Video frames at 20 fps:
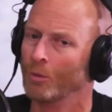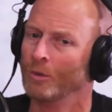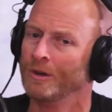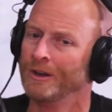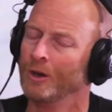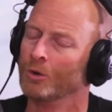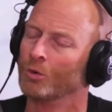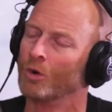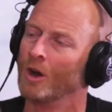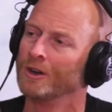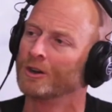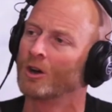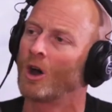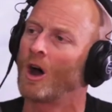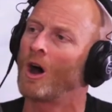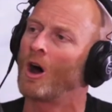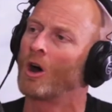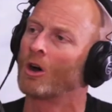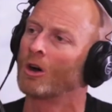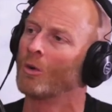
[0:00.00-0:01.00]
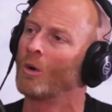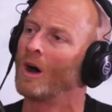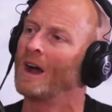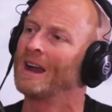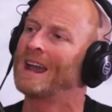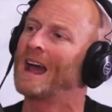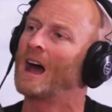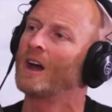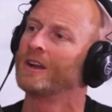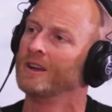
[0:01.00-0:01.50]
When you run your
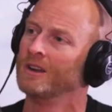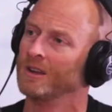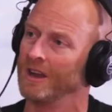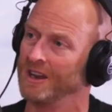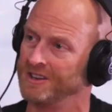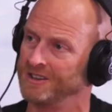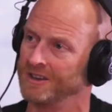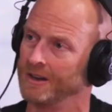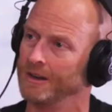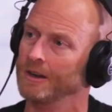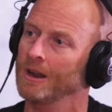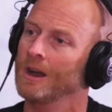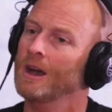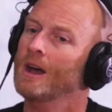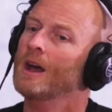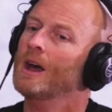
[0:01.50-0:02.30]
ROI calculation,